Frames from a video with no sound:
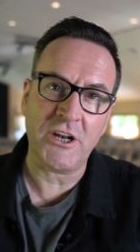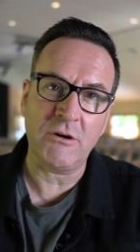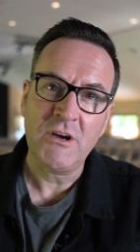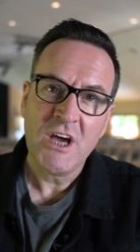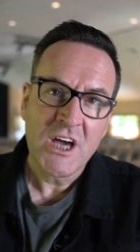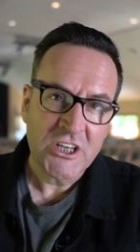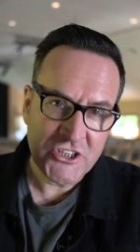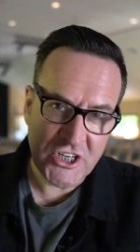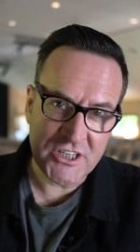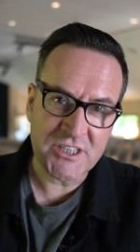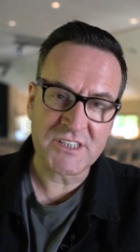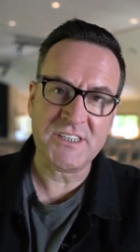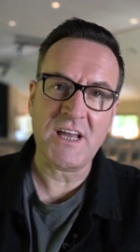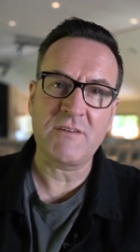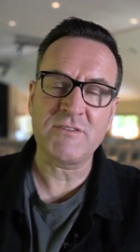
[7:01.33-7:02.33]
you know,
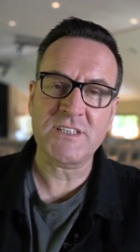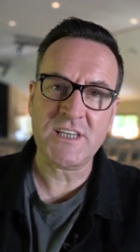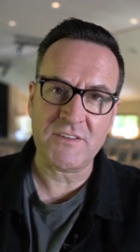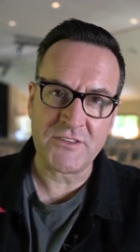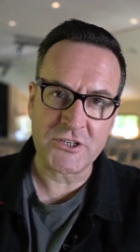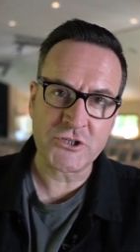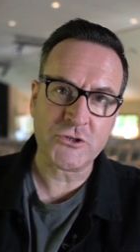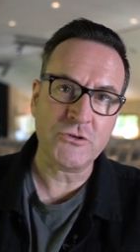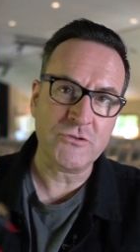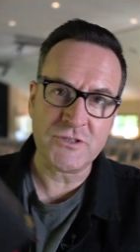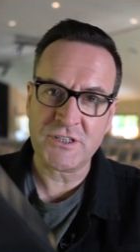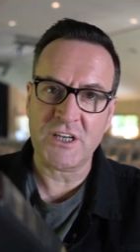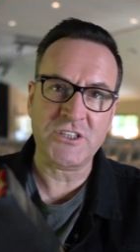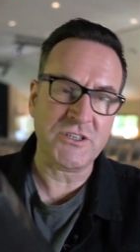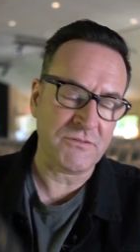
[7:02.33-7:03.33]
Jesus never said the truth
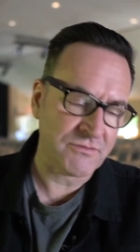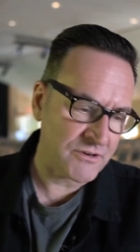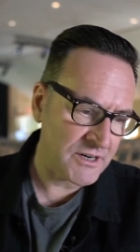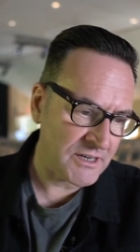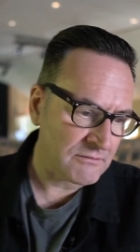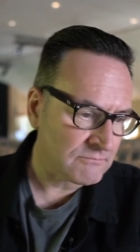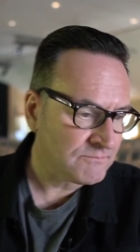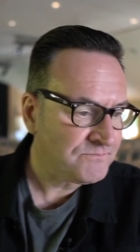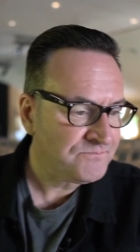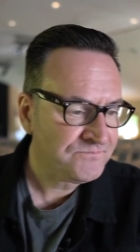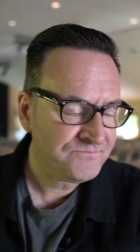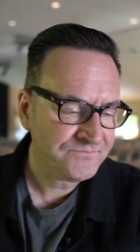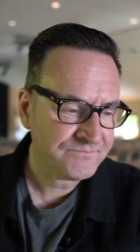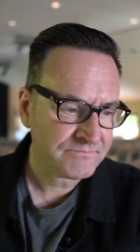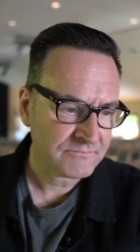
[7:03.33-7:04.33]
set you free.
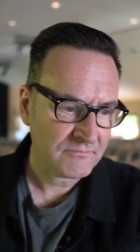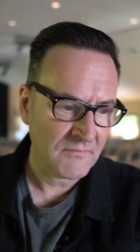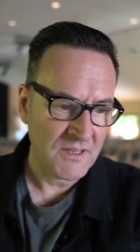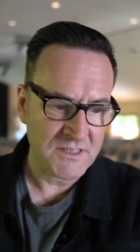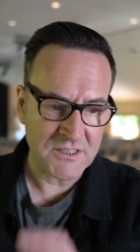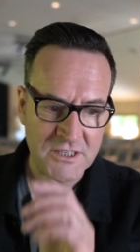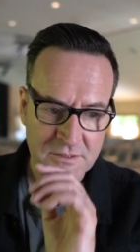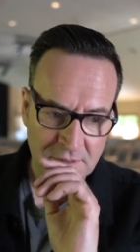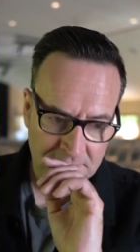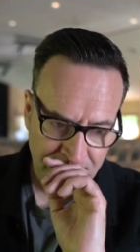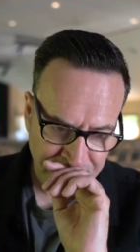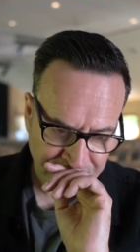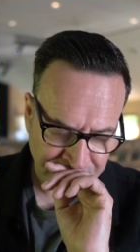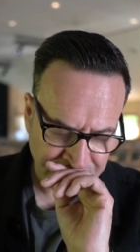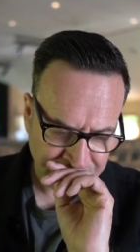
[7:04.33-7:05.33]
Excuse me.
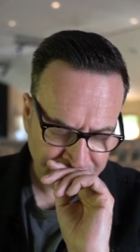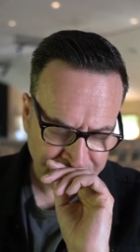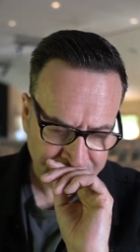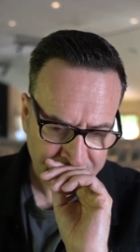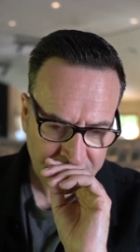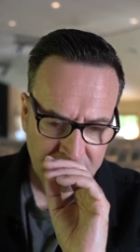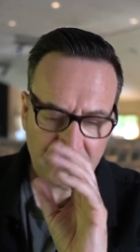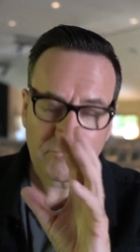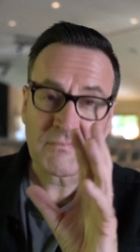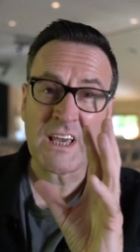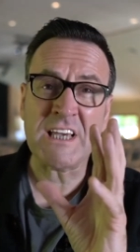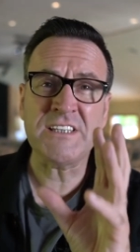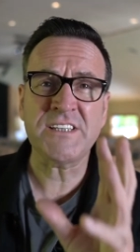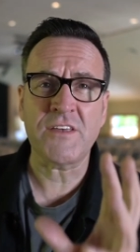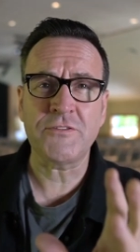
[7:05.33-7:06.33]

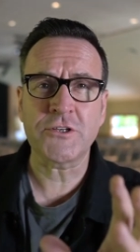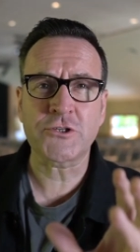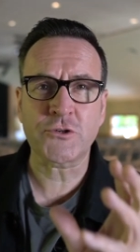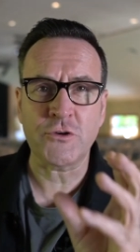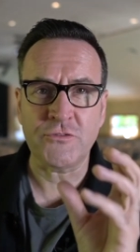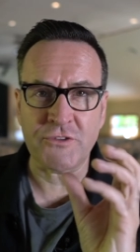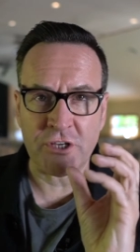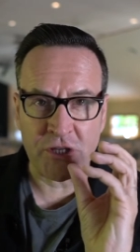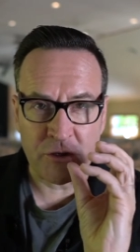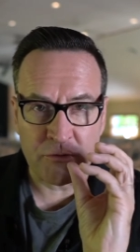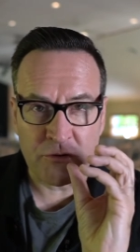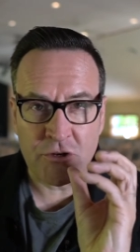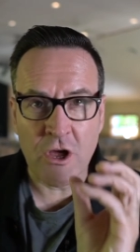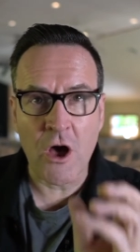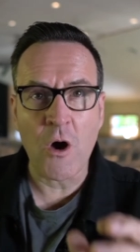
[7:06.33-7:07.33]
He said the truth that you
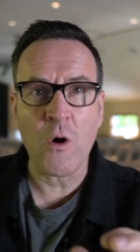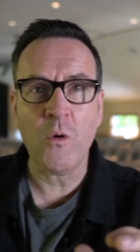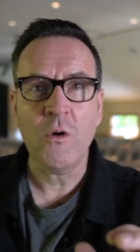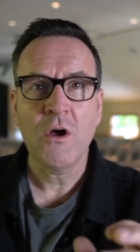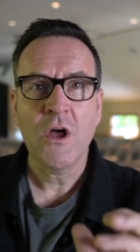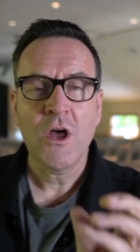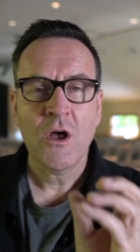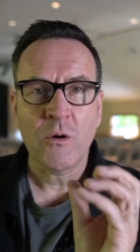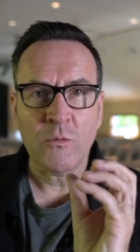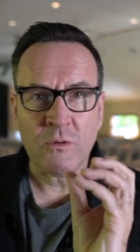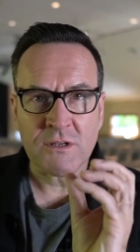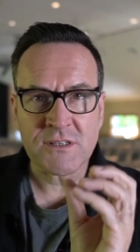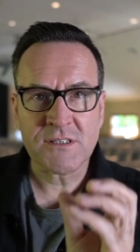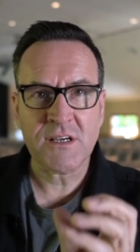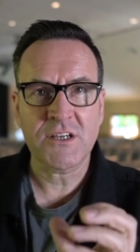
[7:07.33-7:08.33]
know
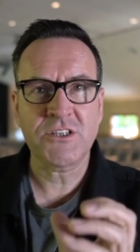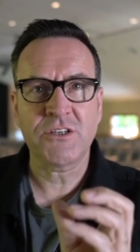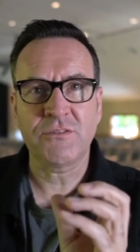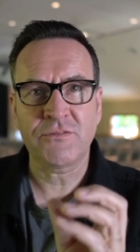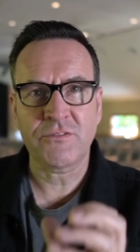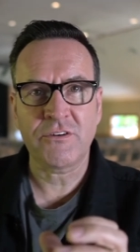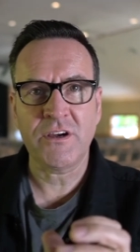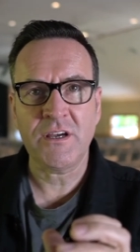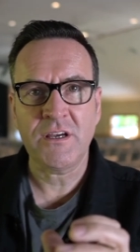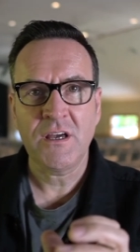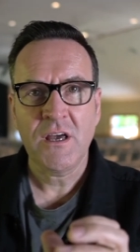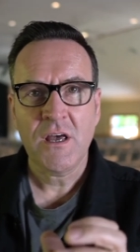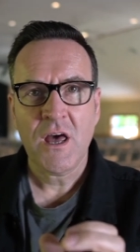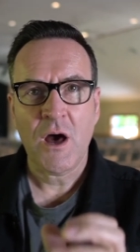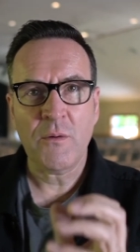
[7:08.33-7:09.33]
will set you free.
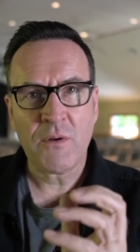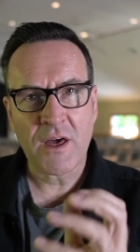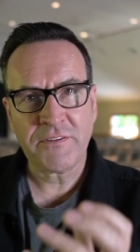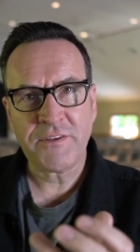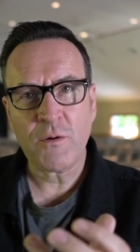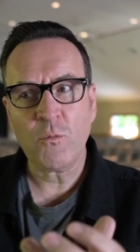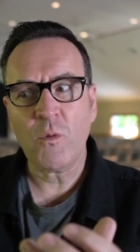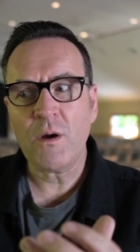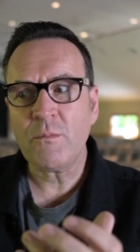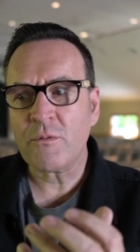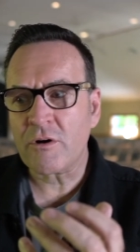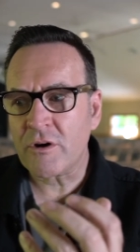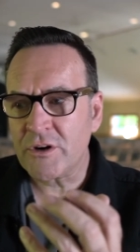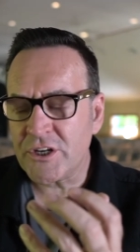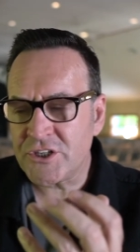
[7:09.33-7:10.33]
And I think when
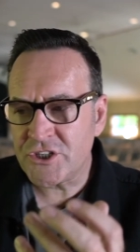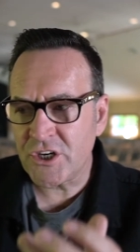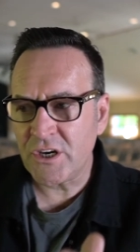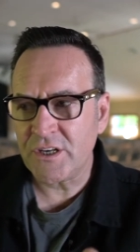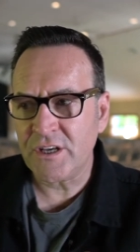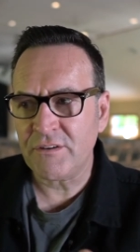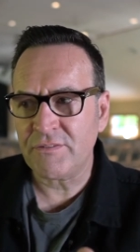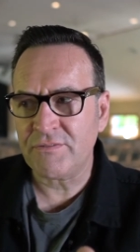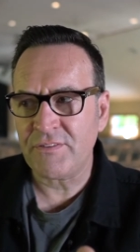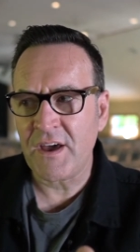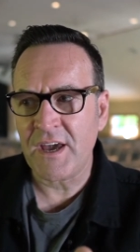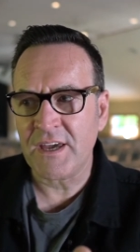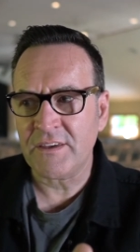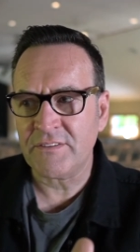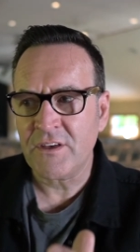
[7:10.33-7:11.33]
we're on a journey of
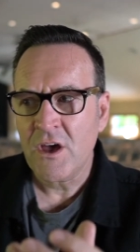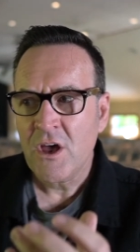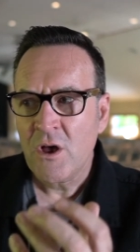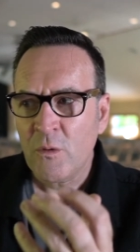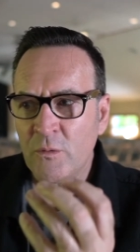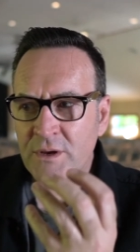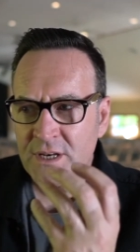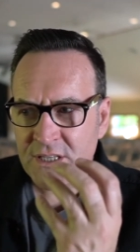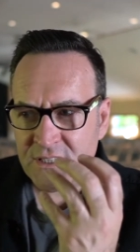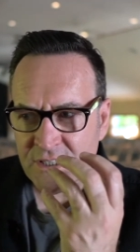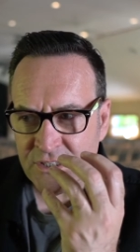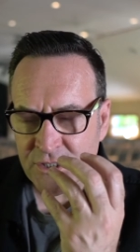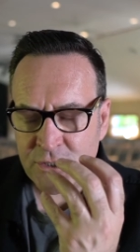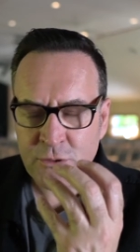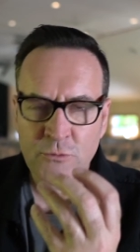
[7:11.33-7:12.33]
faith, we need
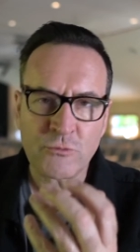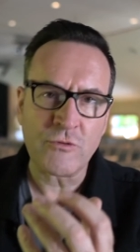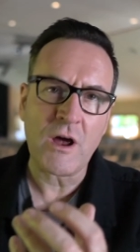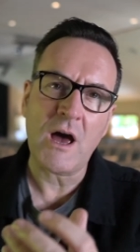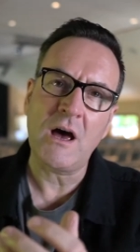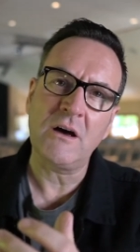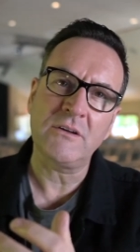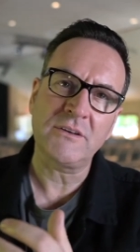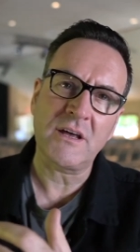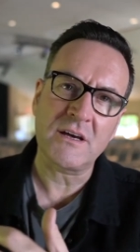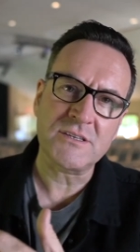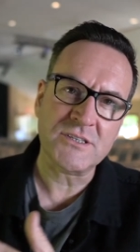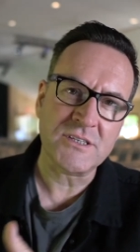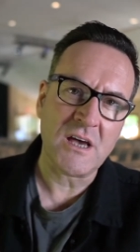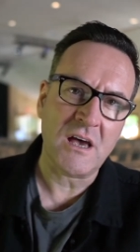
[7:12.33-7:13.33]
to surround
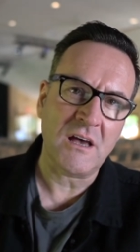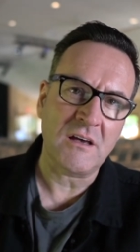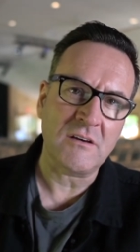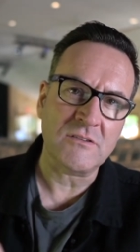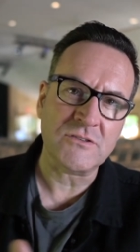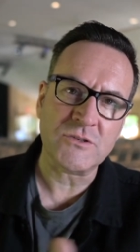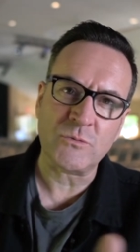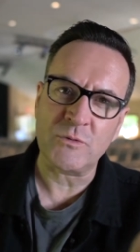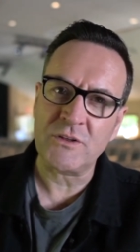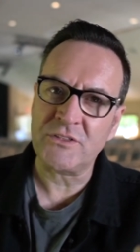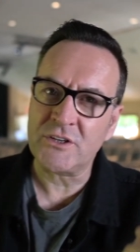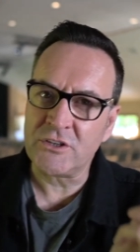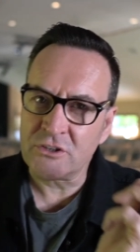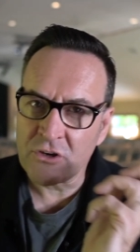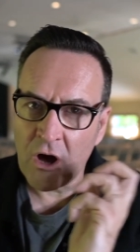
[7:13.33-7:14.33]
ourselves with
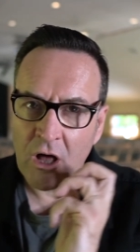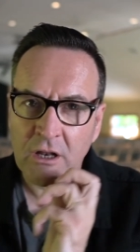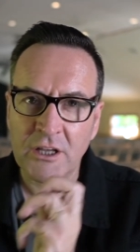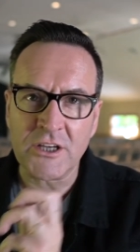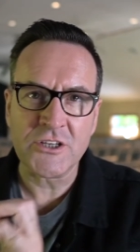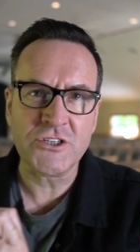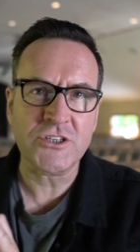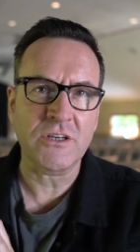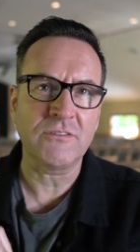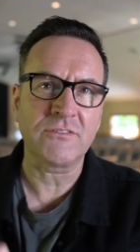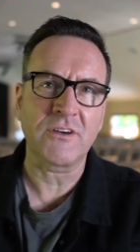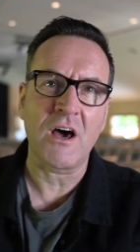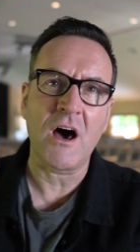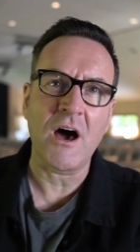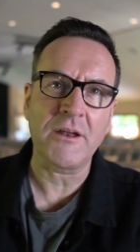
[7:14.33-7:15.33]
the knowledge of
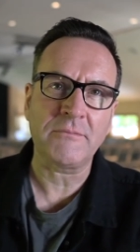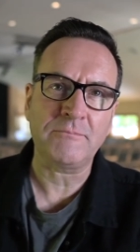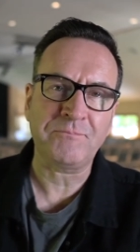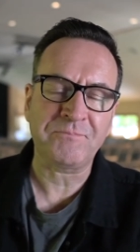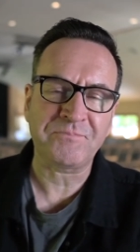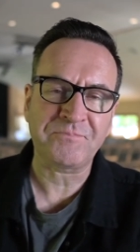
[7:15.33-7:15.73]
God.